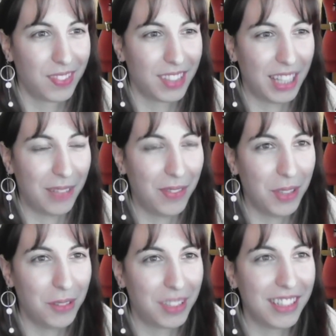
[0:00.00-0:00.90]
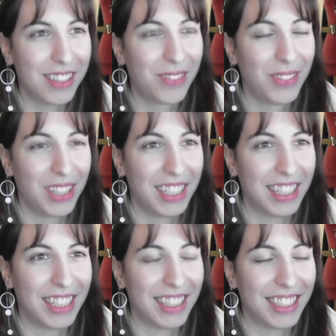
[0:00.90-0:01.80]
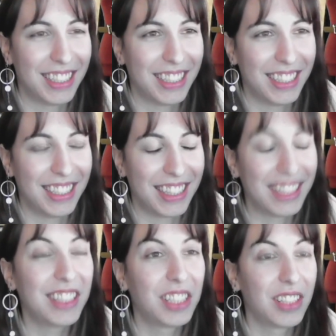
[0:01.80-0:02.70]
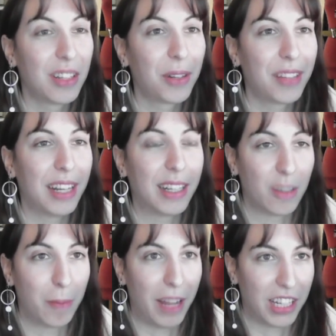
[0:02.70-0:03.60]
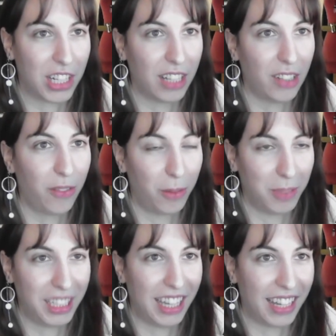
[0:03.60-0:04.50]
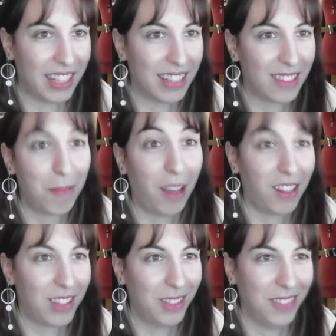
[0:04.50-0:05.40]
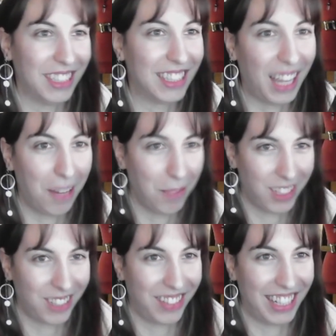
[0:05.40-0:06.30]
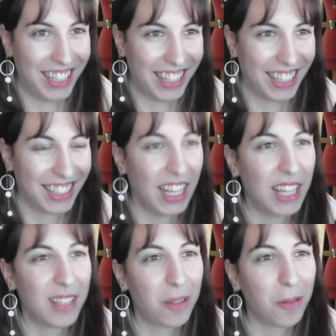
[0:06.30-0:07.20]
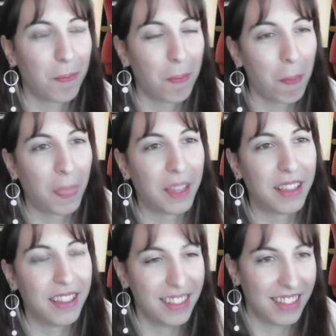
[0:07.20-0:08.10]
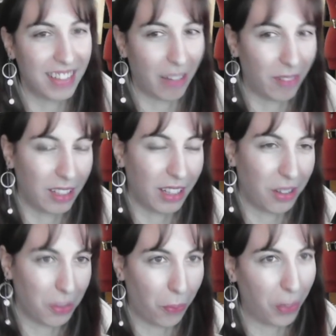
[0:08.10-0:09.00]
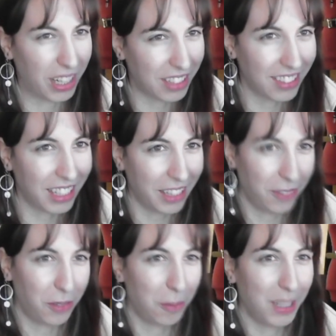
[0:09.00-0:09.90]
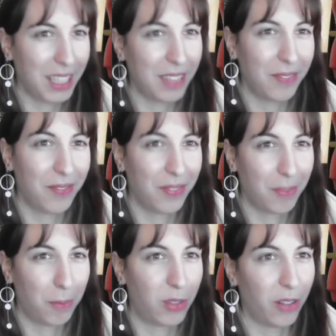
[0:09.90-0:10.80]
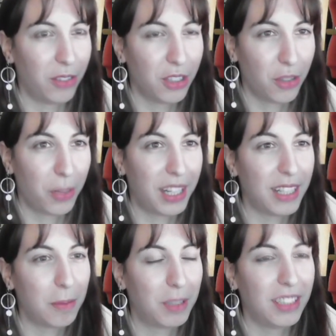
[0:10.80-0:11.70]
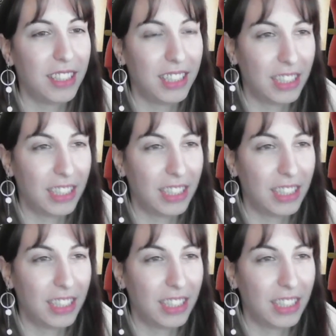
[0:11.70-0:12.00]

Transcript: Even though this just looks like a splash art from Kiana's battle suit in-game or something like that. So this is definitely on the weaker side for me, preference-wise, because it's